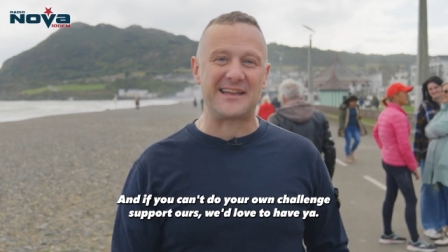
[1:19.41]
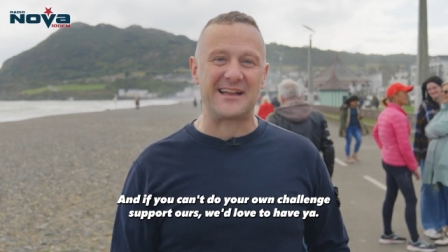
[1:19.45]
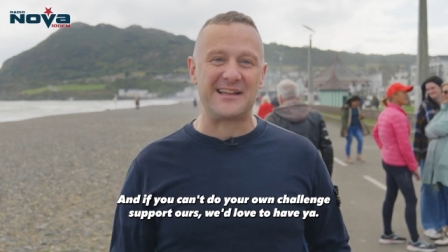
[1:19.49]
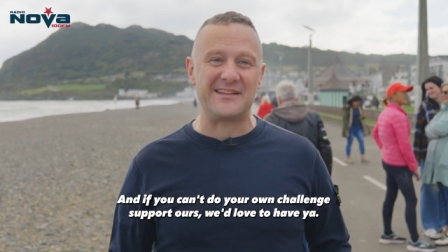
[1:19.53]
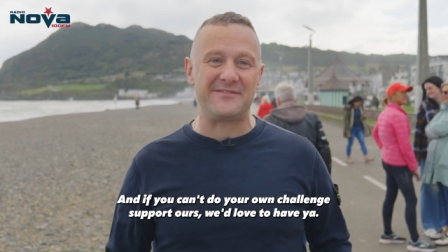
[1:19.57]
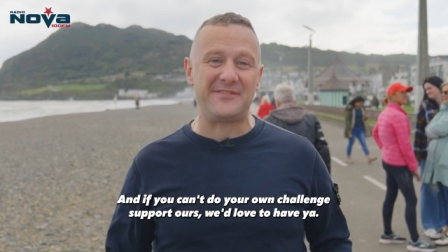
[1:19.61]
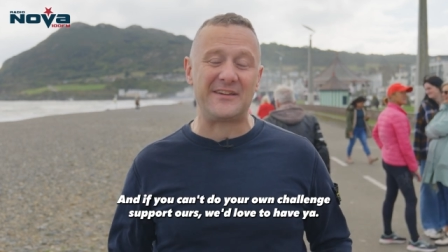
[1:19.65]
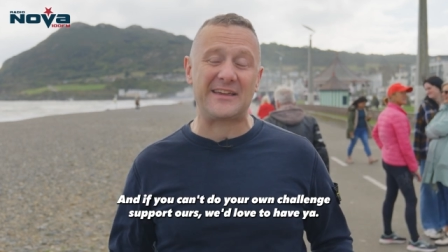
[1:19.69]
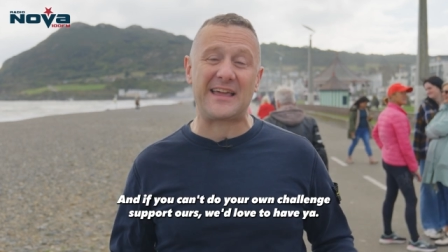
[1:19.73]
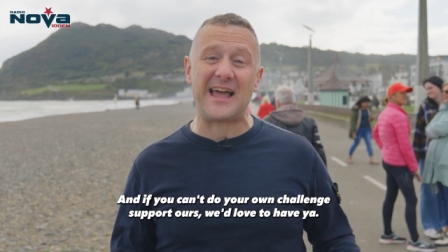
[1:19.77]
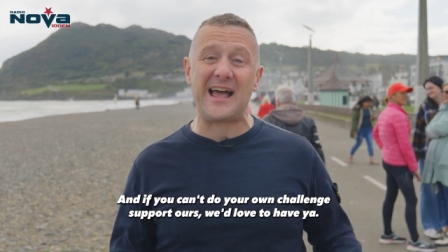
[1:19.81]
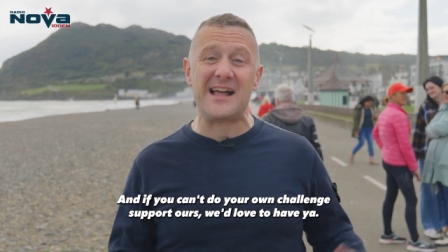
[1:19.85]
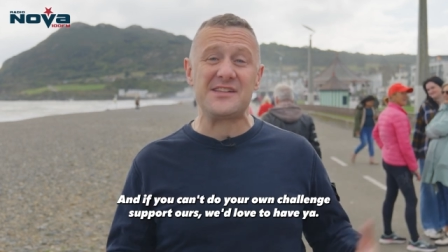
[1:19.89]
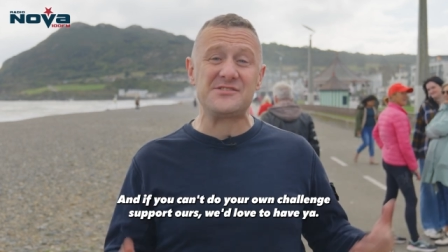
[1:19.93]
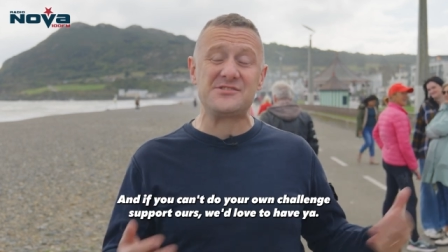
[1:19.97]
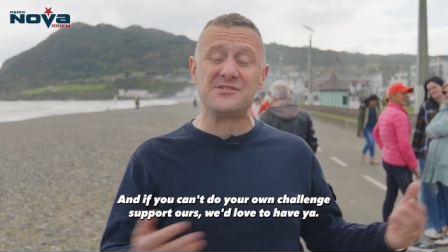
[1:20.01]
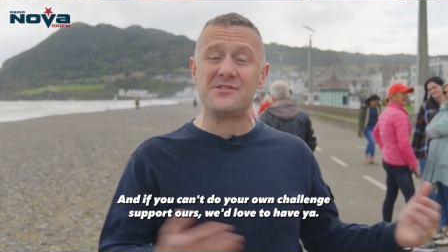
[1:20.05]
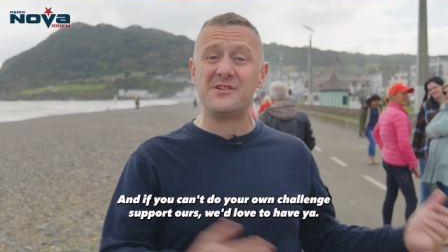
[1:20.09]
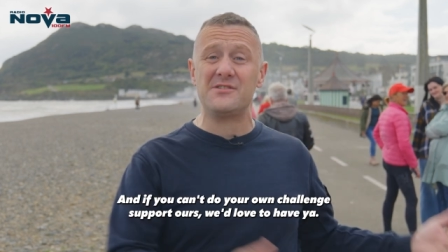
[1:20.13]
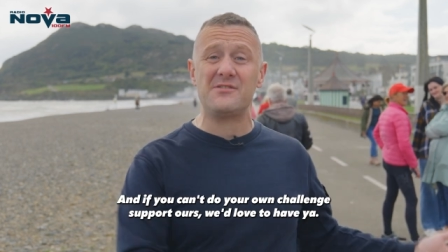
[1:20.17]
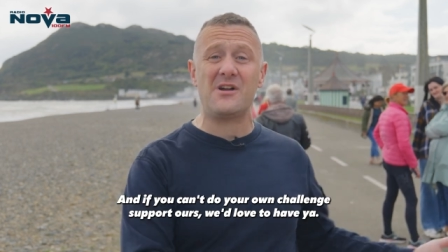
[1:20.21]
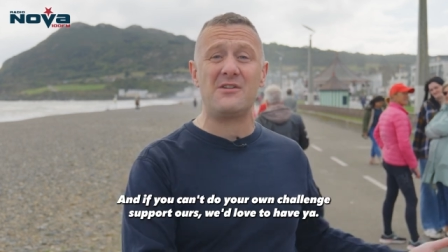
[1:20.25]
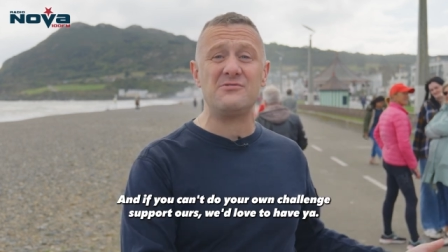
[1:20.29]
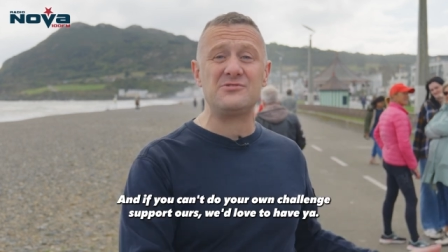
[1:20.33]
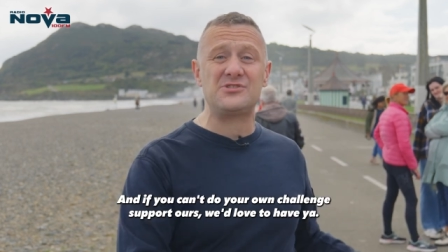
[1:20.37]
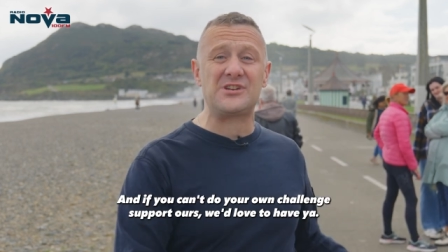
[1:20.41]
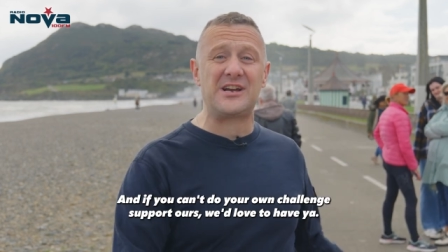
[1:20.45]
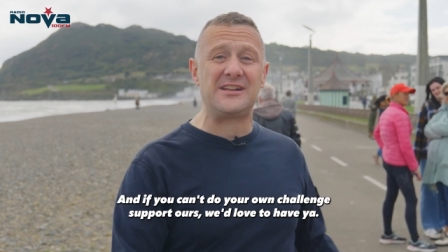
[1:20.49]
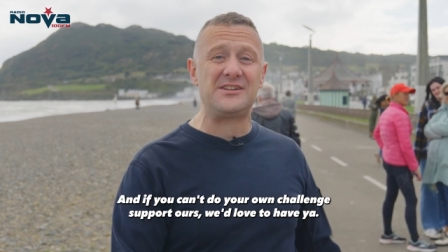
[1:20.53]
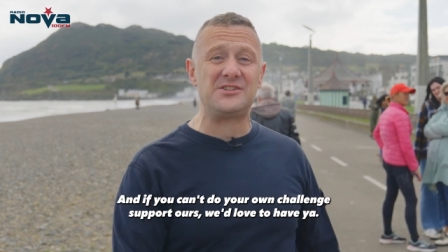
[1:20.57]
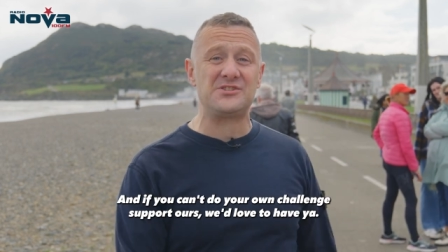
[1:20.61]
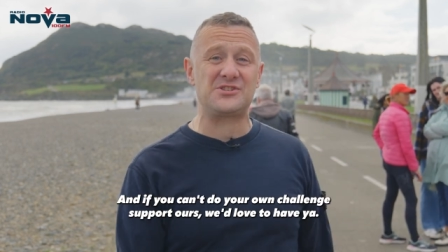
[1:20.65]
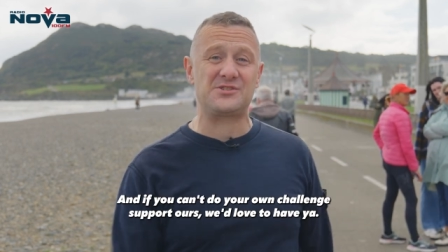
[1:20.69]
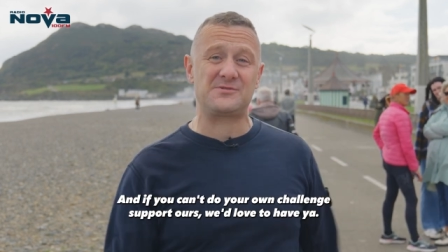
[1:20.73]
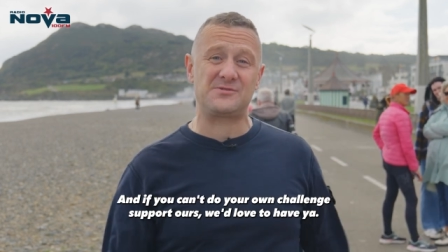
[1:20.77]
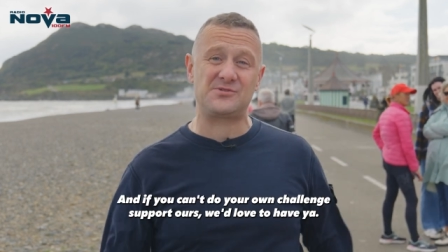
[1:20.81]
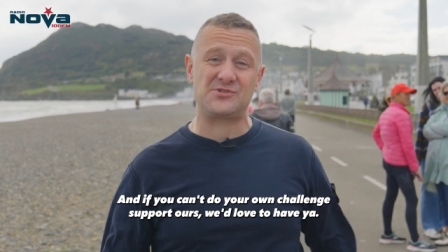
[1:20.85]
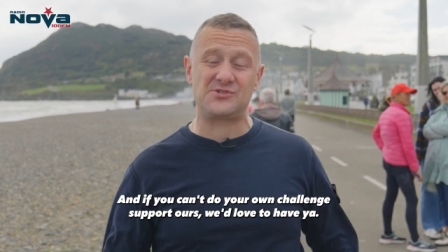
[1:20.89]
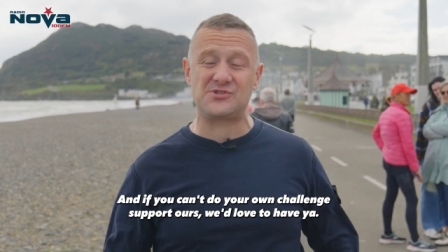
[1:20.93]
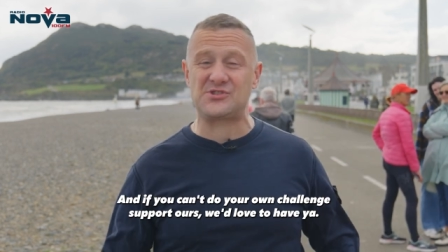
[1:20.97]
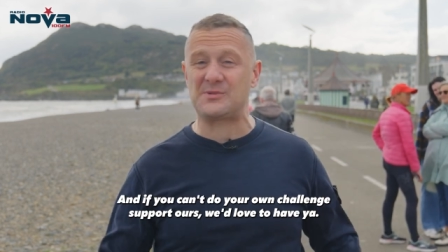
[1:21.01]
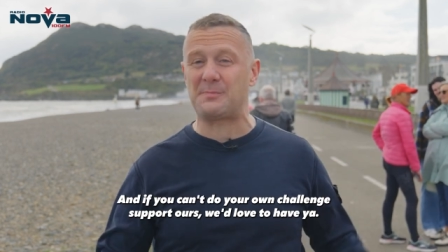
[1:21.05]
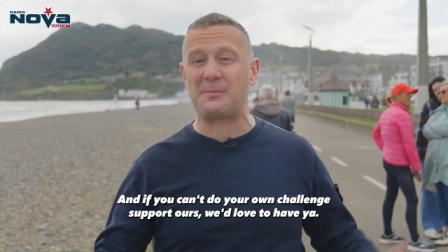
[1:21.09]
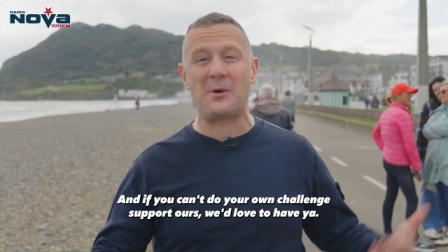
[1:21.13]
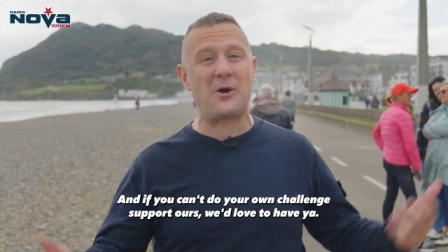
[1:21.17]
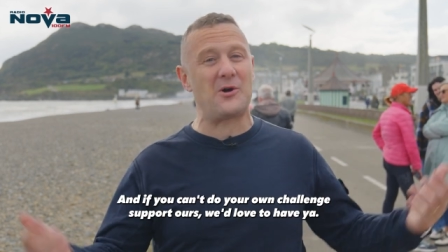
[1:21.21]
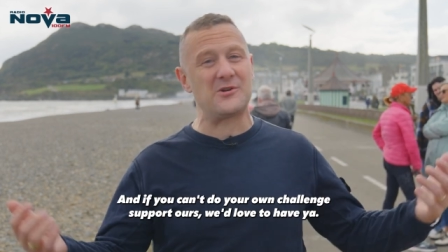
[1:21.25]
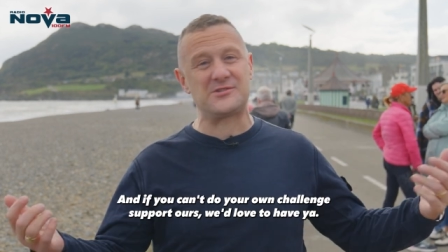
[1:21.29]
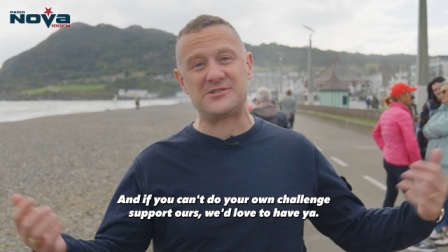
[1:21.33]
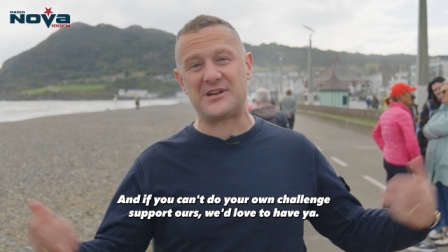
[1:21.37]
And if you can't do your own challenge,
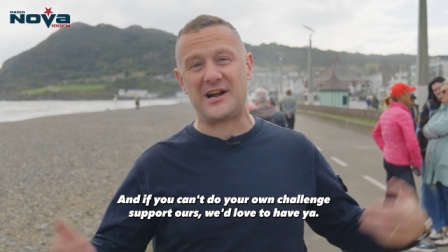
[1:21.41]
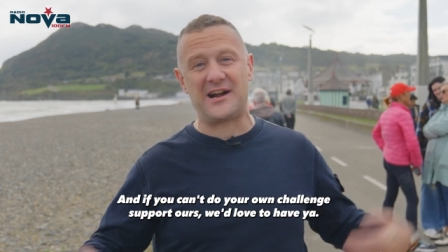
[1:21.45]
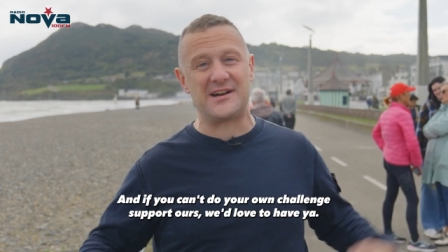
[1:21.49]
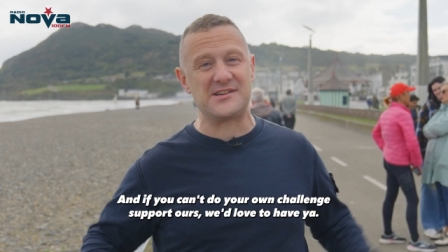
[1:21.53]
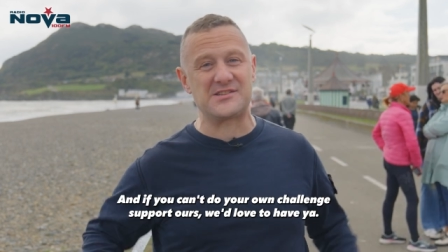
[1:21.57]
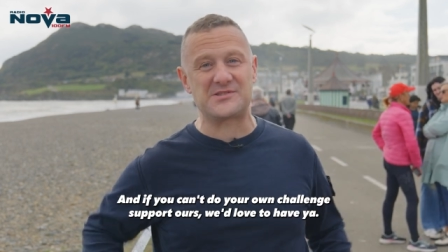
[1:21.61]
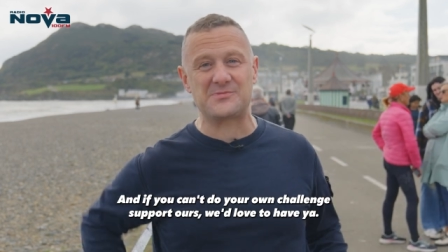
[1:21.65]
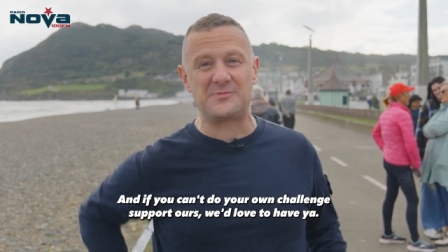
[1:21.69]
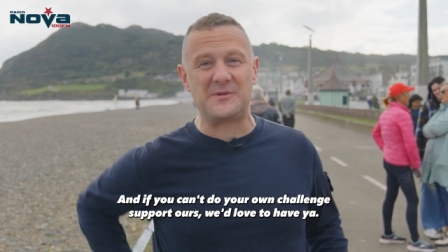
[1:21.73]
support ours.